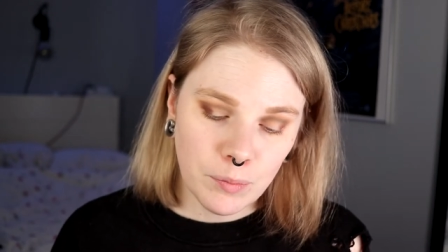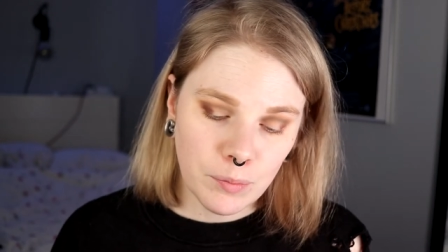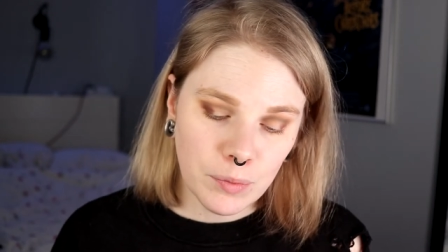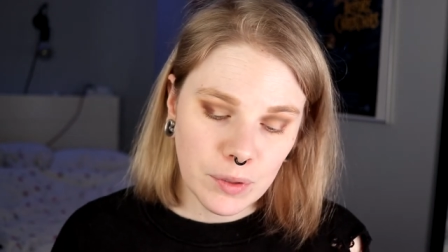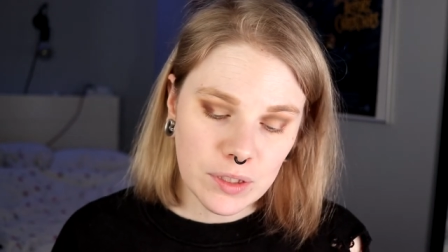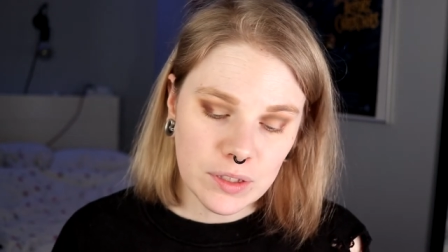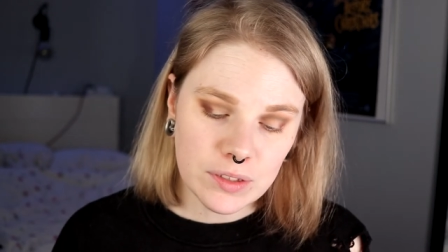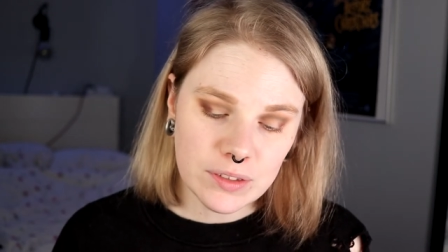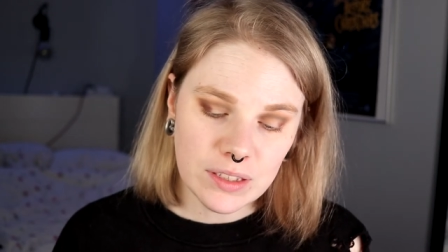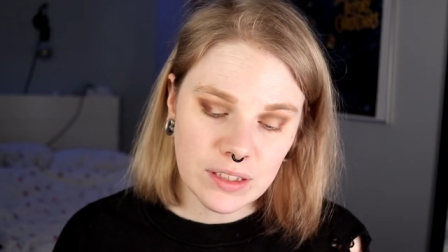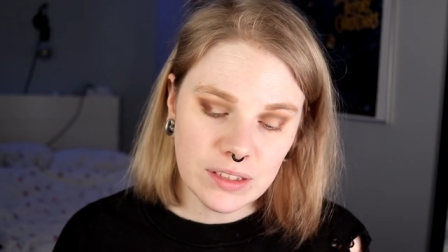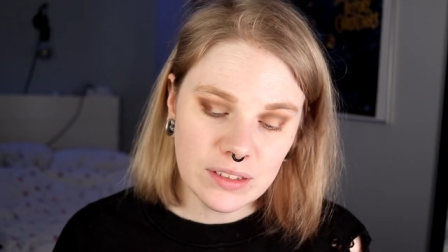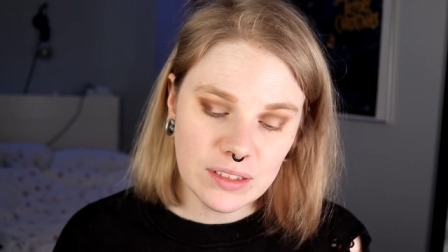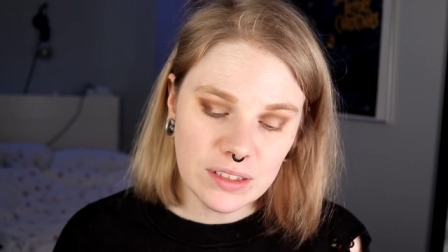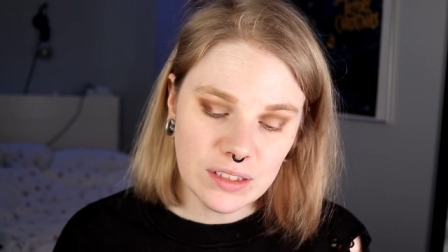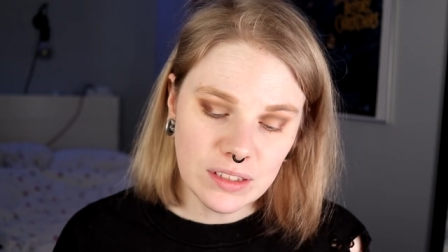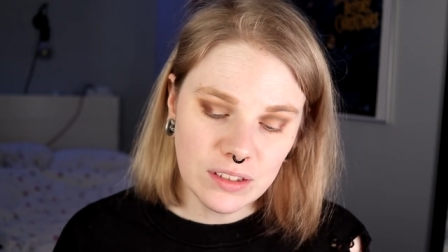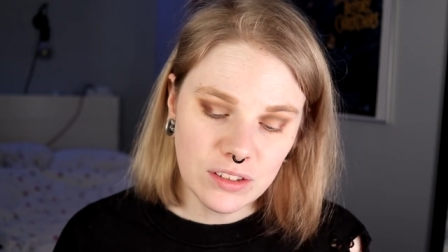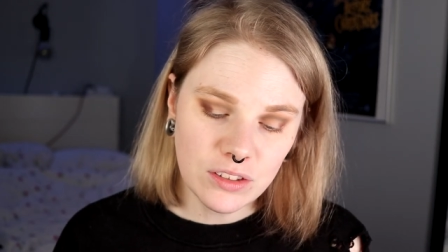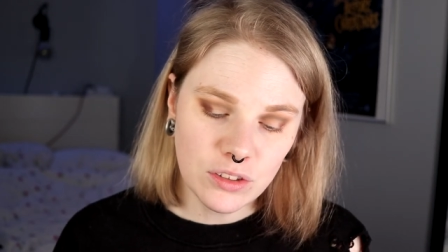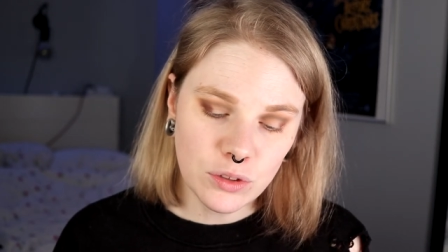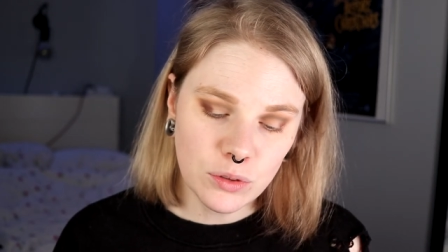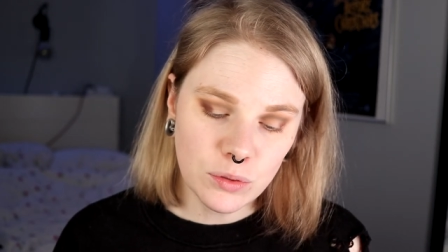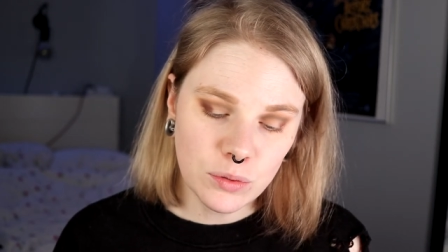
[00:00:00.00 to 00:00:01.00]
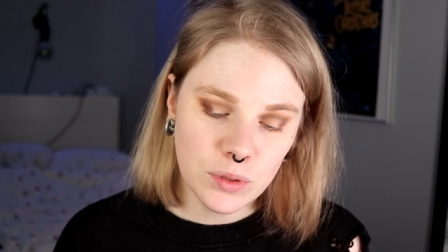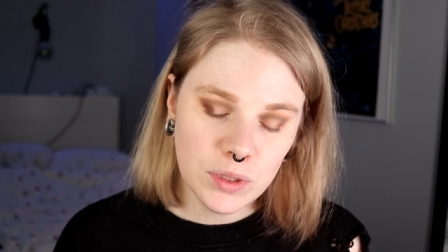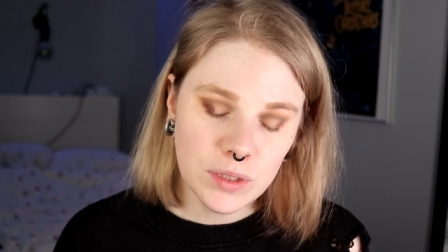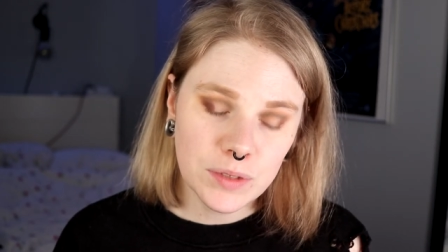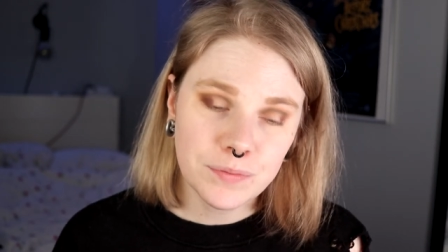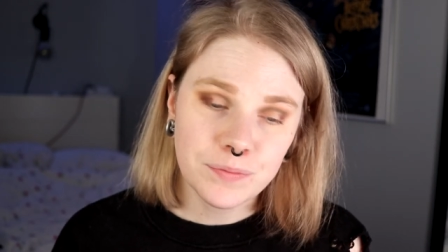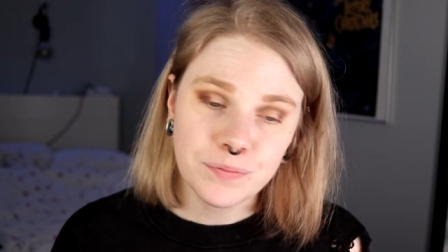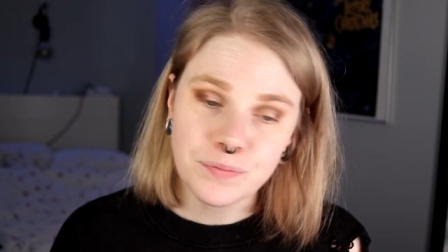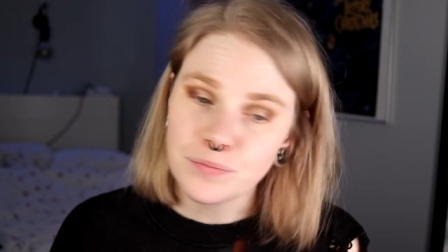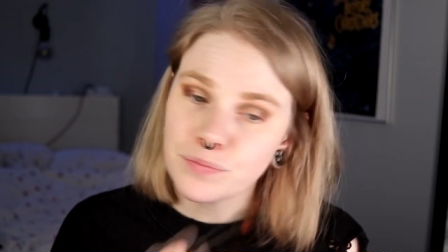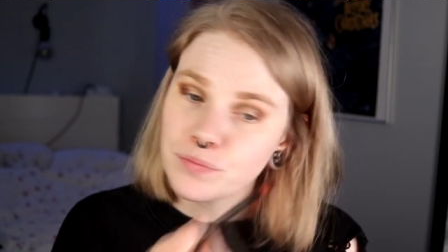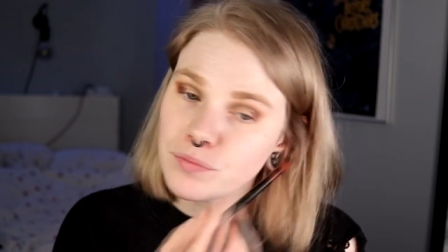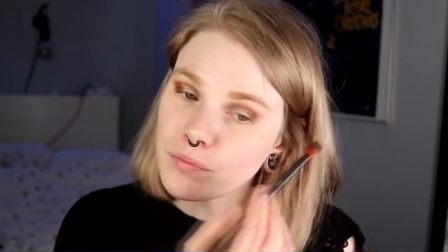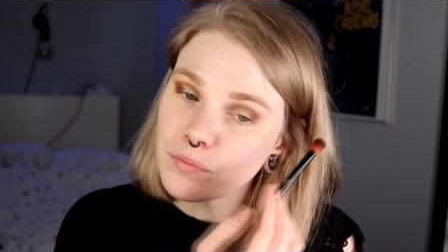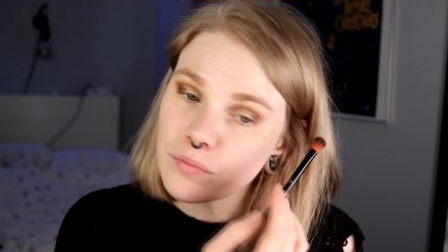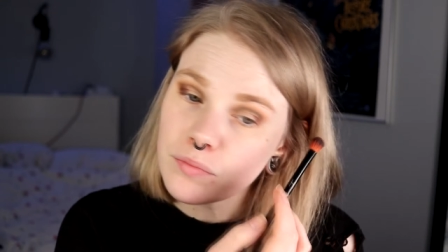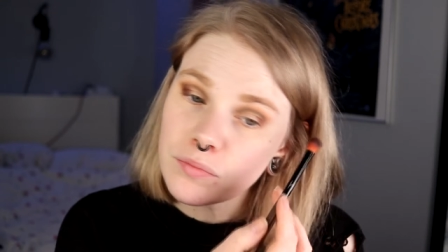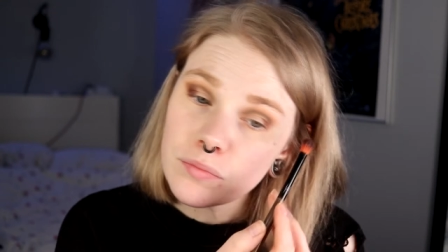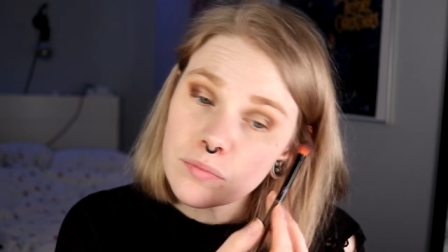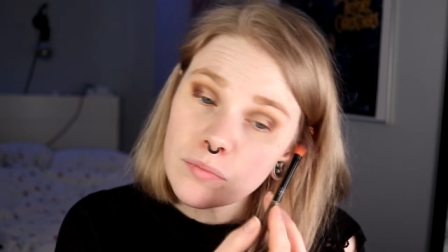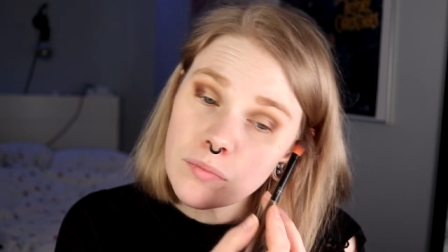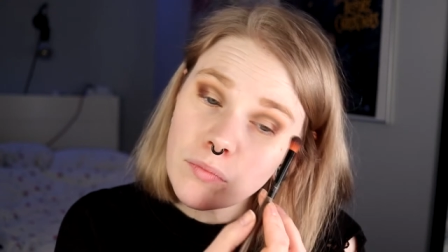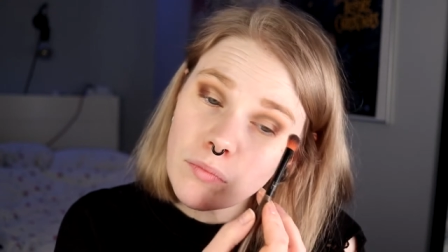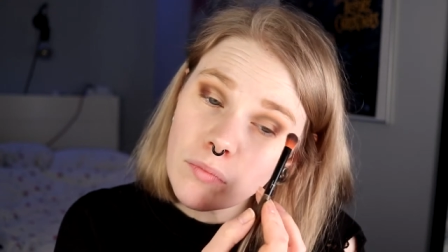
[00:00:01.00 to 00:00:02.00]
because I did do
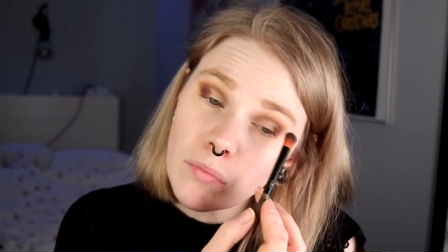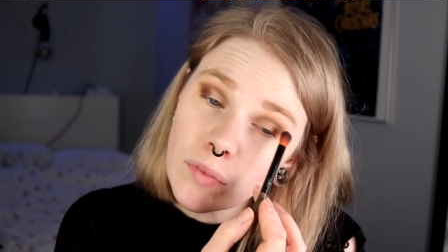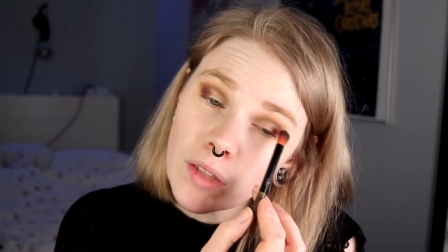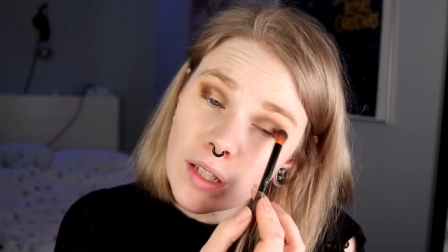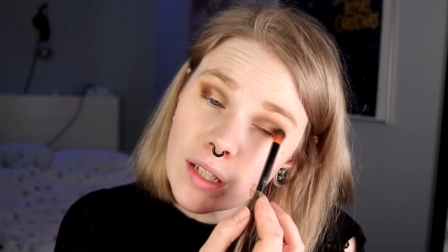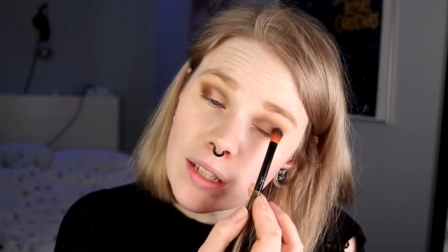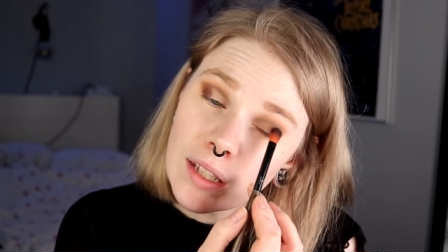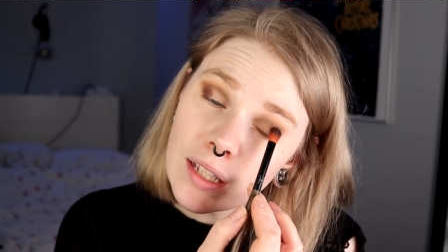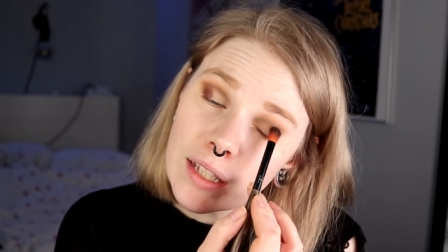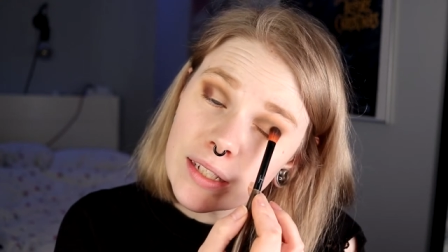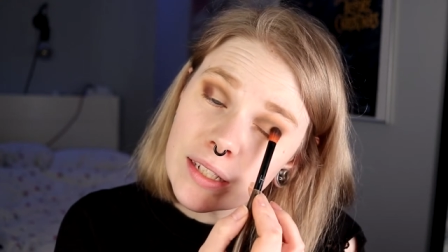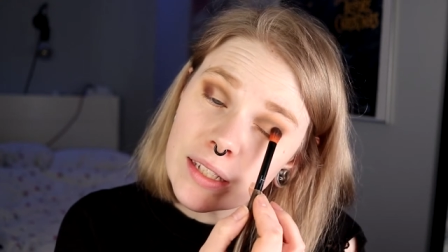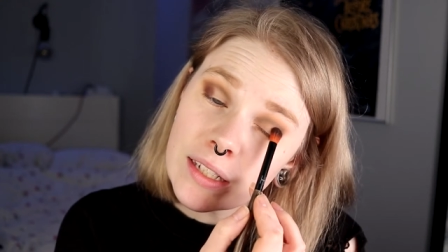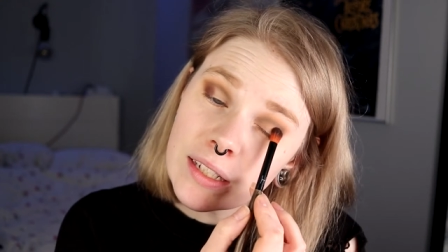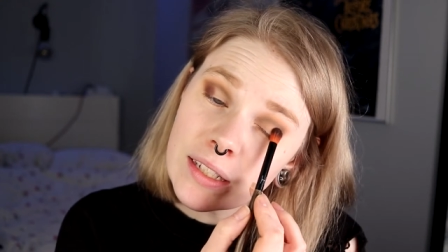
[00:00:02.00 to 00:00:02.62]
like